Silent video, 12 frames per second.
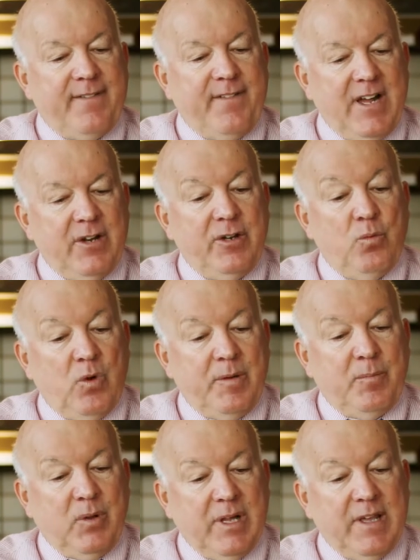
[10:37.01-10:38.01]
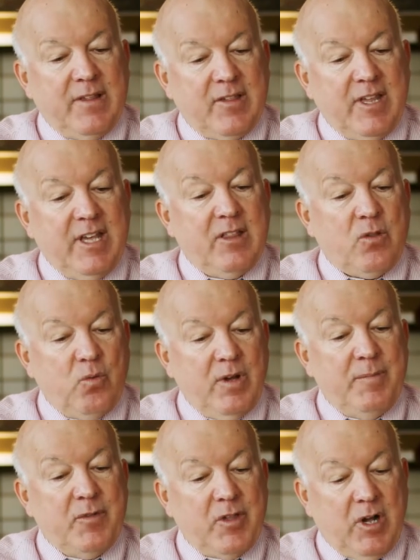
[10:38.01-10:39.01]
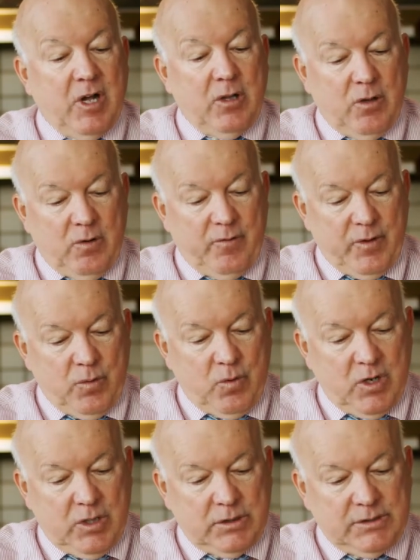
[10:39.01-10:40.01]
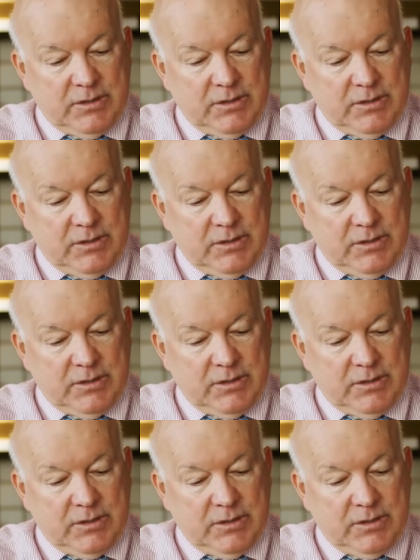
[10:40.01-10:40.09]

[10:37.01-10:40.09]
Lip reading: found in one place. It swims all over the world.